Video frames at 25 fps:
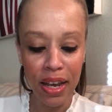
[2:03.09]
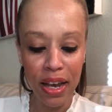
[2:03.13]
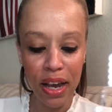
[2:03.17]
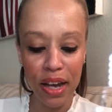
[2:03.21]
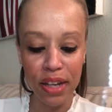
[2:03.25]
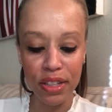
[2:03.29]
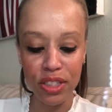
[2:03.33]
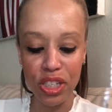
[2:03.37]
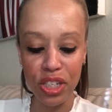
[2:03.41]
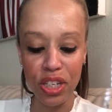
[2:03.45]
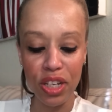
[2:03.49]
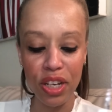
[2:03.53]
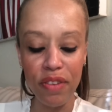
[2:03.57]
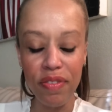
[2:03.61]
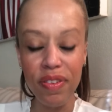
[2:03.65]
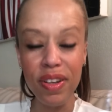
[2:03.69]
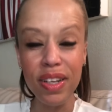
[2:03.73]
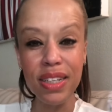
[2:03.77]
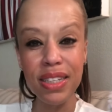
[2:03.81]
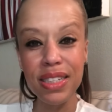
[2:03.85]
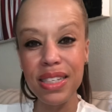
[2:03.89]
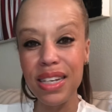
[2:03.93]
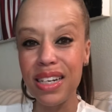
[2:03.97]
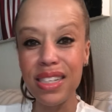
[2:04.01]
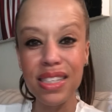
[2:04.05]

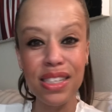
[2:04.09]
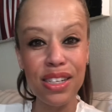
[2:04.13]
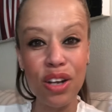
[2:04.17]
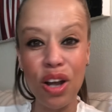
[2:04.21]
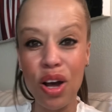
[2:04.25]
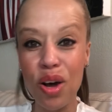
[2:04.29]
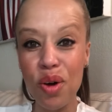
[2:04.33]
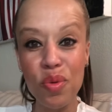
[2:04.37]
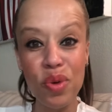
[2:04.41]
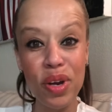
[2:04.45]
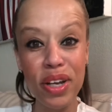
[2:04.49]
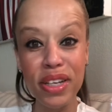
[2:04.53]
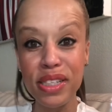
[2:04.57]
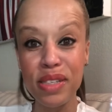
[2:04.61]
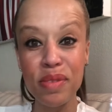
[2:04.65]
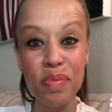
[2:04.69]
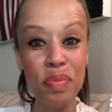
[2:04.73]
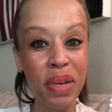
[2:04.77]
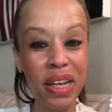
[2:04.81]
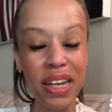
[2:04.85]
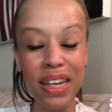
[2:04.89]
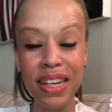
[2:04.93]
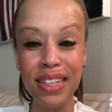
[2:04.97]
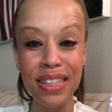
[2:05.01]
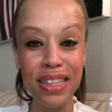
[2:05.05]
achieving doesn't always
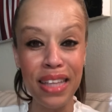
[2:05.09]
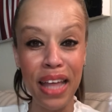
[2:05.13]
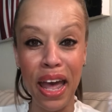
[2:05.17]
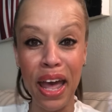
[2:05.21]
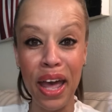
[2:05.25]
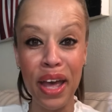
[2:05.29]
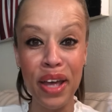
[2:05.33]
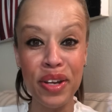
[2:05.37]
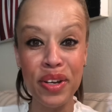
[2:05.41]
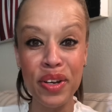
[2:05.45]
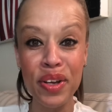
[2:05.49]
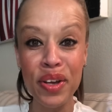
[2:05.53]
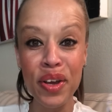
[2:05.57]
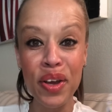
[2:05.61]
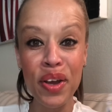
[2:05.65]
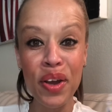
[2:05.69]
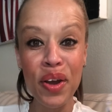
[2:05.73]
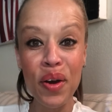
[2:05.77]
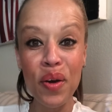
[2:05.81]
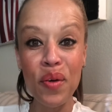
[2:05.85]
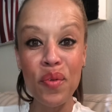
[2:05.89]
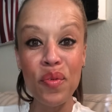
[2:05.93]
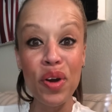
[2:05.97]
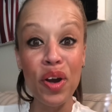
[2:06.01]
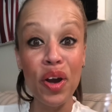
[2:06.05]
mean that
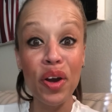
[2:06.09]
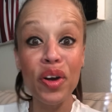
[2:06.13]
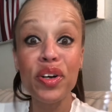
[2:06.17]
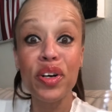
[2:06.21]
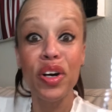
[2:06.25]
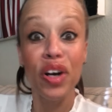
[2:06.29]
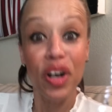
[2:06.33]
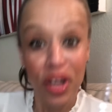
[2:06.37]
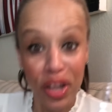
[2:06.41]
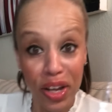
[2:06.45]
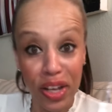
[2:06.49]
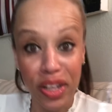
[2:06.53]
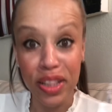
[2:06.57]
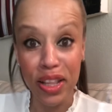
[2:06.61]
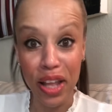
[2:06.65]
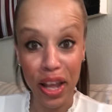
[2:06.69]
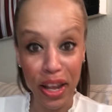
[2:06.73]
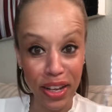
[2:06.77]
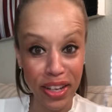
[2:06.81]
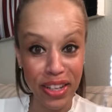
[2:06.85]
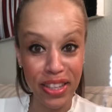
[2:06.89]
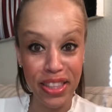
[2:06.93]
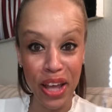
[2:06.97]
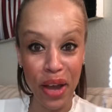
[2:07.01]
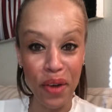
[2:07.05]
we're good,
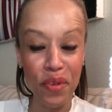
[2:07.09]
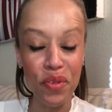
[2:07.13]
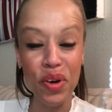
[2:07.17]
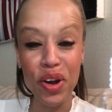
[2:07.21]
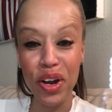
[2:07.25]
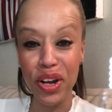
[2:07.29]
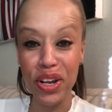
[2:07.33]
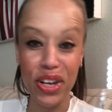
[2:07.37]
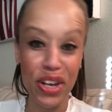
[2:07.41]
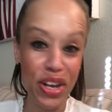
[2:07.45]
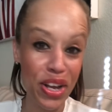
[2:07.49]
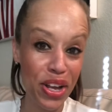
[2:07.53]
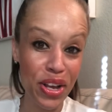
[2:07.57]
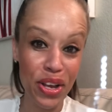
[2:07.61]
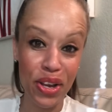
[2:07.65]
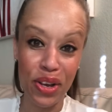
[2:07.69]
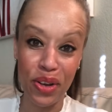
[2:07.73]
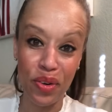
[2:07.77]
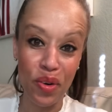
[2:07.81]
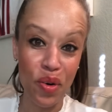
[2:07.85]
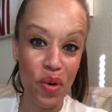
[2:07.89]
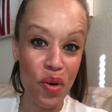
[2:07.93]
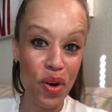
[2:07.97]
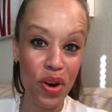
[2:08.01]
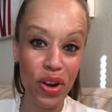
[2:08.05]
like that we're good
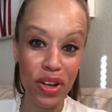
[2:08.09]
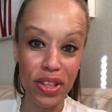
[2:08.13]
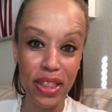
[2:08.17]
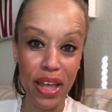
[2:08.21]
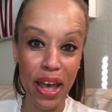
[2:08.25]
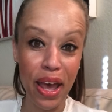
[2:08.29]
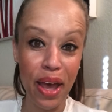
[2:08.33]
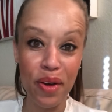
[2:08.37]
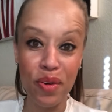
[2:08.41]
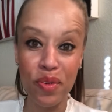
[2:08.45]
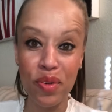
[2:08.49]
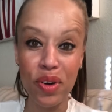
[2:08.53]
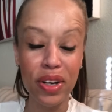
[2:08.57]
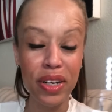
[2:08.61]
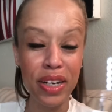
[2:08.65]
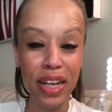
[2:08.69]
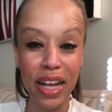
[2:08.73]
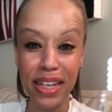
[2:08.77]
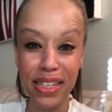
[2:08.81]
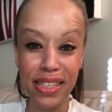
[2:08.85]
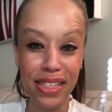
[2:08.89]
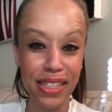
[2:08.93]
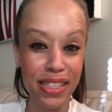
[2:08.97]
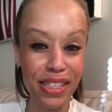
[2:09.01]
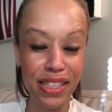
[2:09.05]
or that we're
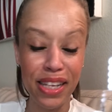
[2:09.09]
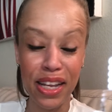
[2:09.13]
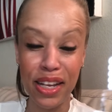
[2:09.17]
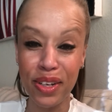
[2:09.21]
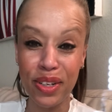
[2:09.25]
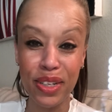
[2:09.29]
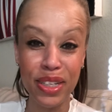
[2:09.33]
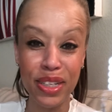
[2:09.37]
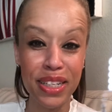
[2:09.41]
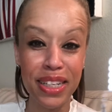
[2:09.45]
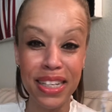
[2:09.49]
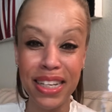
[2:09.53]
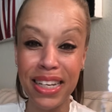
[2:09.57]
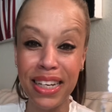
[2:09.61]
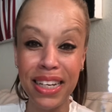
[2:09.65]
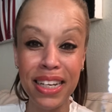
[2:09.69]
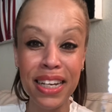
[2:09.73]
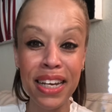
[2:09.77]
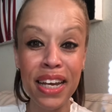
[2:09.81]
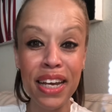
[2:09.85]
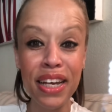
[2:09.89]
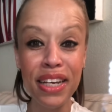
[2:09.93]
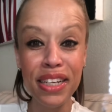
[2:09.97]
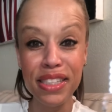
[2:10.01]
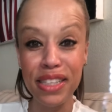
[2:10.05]
necessarily
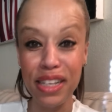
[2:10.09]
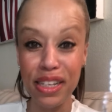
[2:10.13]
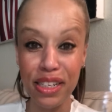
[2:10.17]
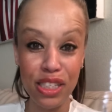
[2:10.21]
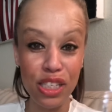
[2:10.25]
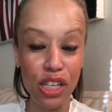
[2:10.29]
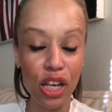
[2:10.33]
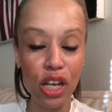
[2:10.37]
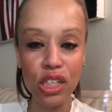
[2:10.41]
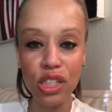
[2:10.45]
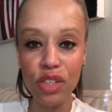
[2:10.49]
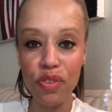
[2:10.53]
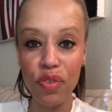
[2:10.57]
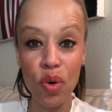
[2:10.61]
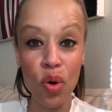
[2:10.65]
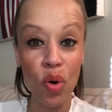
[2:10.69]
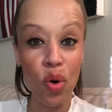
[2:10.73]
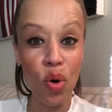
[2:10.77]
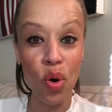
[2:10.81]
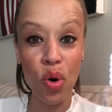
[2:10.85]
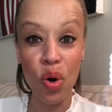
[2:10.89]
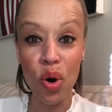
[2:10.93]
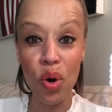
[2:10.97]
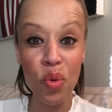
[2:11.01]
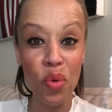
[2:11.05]
successful
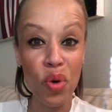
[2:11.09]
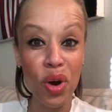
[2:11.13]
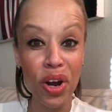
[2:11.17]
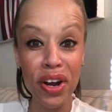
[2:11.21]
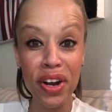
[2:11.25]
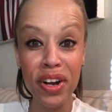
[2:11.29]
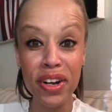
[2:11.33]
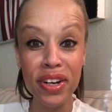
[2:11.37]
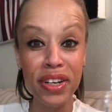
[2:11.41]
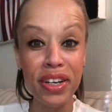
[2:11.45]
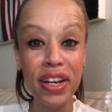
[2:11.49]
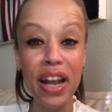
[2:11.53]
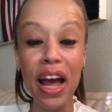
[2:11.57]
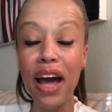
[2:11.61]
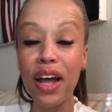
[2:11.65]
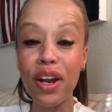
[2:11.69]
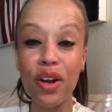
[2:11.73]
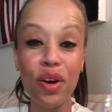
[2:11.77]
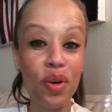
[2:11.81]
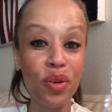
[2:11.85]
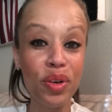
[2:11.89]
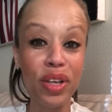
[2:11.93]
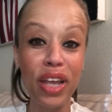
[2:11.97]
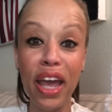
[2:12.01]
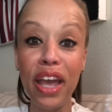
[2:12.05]
or we're not
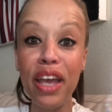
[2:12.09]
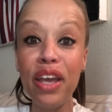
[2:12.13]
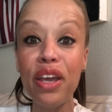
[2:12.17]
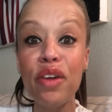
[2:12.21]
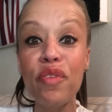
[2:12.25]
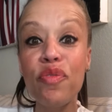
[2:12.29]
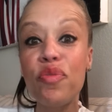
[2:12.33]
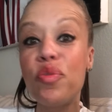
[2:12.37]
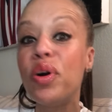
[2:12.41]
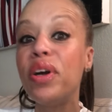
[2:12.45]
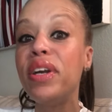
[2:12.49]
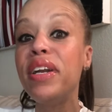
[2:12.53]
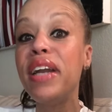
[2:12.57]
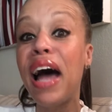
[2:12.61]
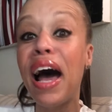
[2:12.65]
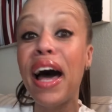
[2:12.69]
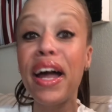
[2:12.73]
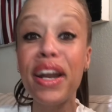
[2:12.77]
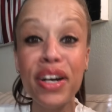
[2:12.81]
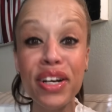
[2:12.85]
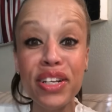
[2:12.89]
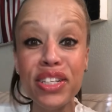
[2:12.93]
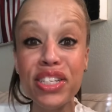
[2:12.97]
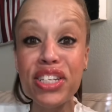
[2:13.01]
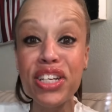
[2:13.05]
okay if we're not
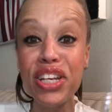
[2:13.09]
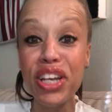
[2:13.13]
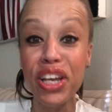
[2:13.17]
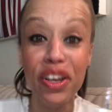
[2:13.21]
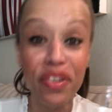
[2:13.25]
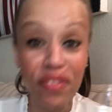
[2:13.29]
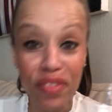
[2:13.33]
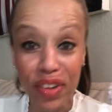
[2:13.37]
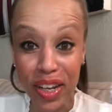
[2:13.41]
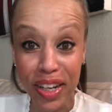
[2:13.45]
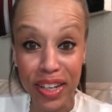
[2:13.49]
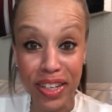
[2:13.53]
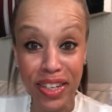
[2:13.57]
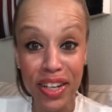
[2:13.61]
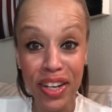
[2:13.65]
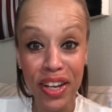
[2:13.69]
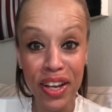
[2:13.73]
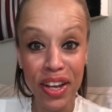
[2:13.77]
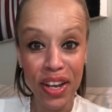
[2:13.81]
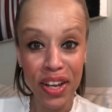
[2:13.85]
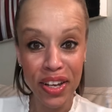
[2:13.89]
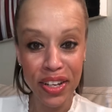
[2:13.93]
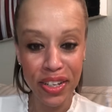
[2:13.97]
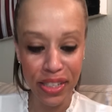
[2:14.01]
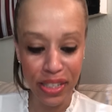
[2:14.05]
achieving
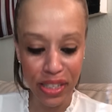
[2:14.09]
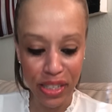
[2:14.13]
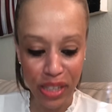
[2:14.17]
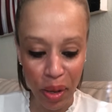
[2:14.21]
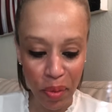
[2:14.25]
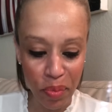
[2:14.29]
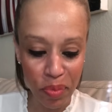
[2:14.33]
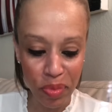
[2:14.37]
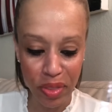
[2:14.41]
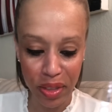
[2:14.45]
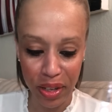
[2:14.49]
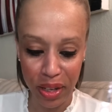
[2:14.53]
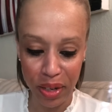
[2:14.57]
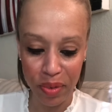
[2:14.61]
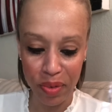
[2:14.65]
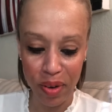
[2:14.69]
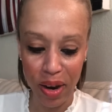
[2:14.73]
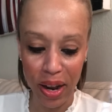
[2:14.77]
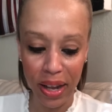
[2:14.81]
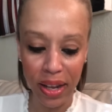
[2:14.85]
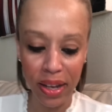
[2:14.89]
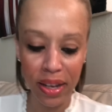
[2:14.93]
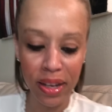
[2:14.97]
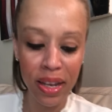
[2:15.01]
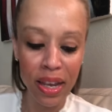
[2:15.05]
something,
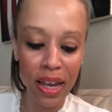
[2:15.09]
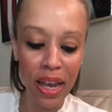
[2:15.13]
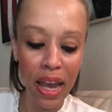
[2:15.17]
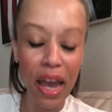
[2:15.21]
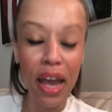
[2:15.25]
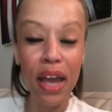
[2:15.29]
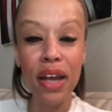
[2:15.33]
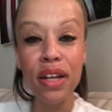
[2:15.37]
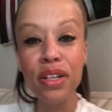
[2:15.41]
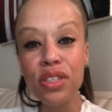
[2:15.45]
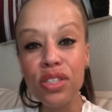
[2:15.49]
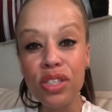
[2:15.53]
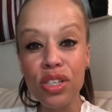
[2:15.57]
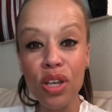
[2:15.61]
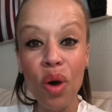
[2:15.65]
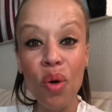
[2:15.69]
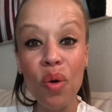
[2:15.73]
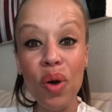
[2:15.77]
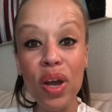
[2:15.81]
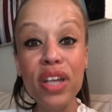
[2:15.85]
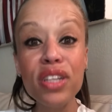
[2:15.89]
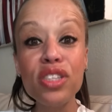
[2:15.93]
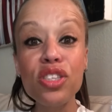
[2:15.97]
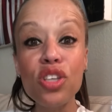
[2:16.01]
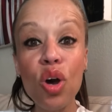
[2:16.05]
right? And so
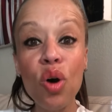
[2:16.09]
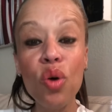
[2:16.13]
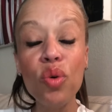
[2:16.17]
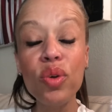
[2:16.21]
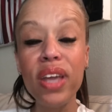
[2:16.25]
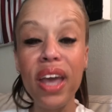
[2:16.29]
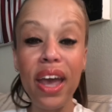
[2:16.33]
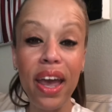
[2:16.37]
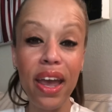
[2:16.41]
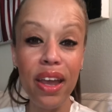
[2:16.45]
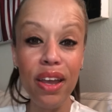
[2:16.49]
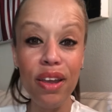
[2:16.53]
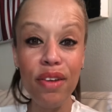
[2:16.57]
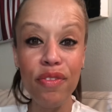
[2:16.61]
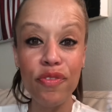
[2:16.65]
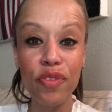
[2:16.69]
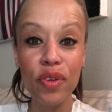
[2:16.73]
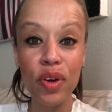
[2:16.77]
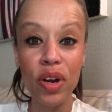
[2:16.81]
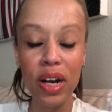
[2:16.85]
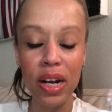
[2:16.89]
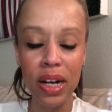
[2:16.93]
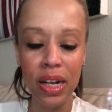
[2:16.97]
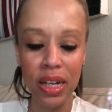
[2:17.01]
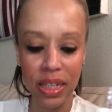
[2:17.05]
it's okay
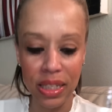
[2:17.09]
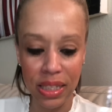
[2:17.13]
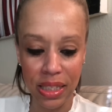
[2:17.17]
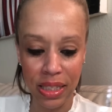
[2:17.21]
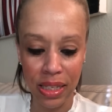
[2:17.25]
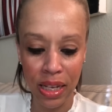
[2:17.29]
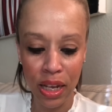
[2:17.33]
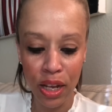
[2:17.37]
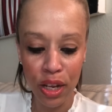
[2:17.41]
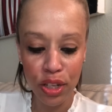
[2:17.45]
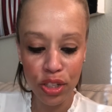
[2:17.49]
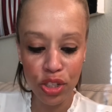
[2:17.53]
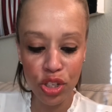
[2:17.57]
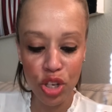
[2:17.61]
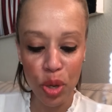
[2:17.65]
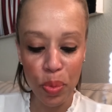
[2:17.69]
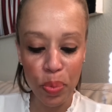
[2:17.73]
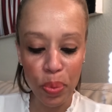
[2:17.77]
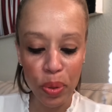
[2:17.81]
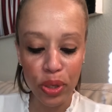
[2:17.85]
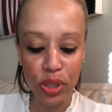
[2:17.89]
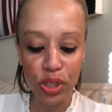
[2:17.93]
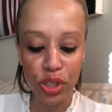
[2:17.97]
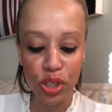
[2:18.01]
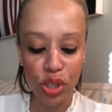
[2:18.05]
for us to
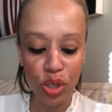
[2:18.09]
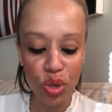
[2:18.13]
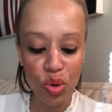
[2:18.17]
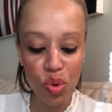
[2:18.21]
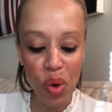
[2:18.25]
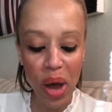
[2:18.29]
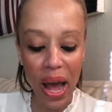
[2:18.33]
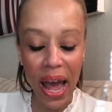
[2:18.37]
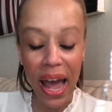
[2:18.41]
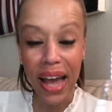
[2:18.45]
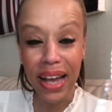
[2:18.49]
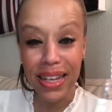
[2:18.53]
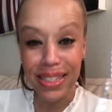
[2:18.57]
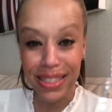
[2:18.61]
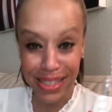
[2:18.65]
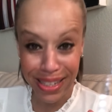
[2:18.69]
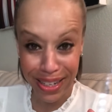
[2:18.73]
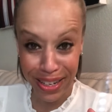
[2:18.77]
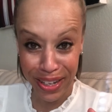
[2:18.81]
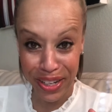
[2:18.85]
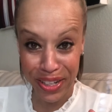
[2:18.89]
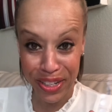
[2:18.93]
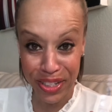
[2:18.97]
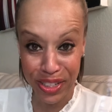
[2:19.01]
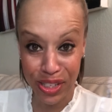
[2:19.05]
pursue
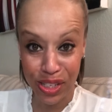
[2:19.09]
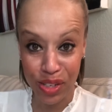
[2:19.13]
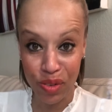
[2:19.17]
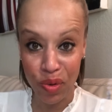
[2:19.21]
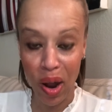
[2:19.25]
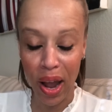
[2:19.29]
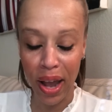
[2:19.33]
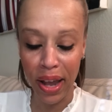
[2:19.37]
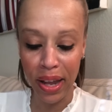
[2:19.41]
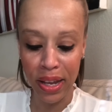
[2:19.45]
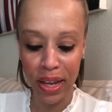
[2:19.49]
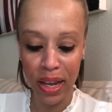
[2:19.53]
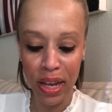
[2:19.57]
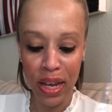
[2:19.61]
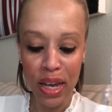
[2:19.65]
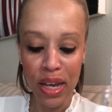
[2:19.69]
excellence, right?